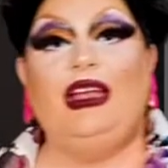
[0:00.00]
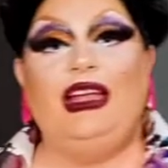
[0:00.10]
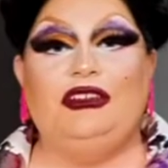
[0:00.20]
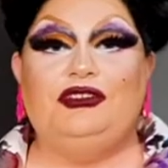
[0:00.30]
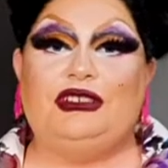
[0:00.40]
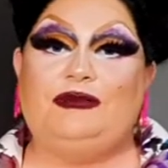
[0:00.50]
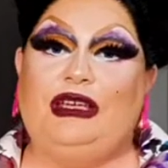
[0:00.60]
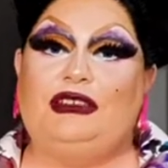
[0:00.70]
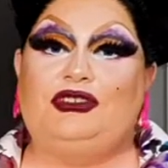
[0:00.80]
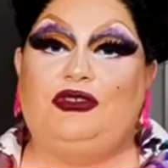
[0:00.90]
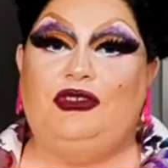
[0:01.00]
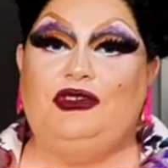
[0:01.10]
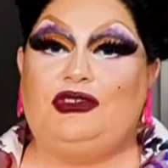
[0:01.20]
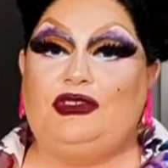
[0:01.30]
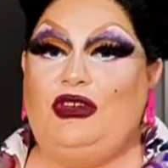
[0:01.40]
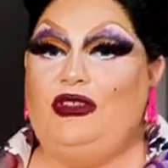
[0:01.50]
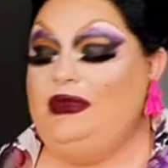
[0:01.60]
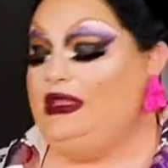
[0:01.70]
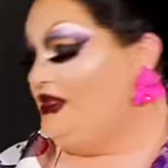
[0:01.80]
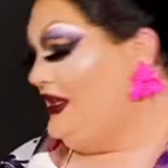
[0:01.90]
Just make sure you stir the
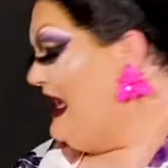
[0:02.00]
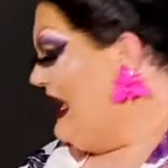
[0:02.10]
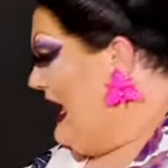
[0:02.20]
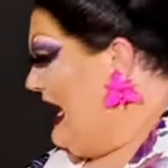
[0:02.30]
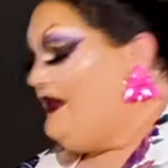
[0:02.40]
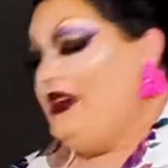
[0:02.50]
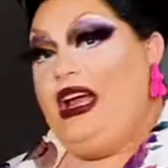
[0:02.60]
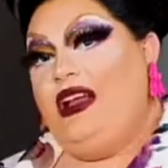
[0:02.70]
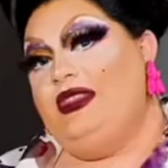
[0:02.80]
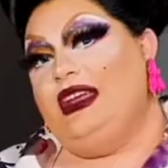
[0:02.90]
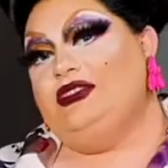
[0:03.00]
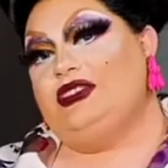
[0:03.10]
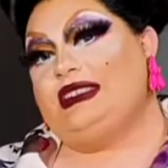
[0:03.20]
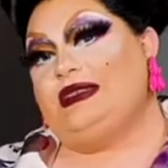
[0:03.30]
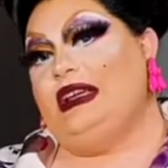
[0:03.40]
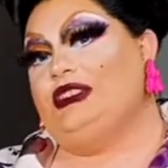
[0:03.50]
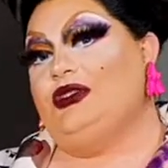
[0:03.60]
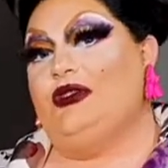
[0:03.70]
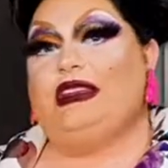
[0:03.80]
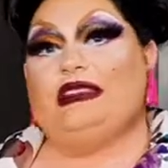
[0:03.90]
mixture every now and then just to make sure that
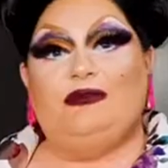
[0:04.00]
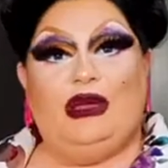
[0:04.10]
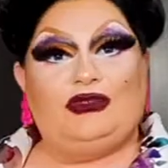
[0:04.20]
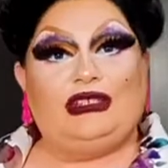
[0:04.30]
it's melting